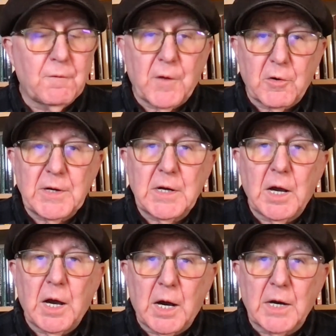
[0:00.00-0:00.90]
very
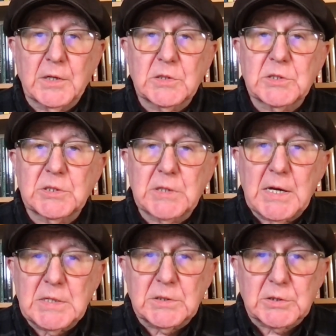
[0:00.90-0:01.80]
high
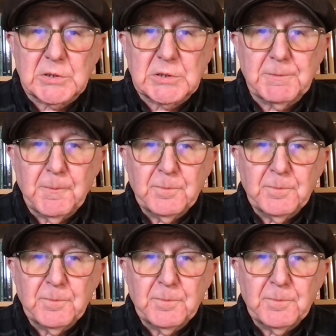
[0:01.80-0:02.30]
status.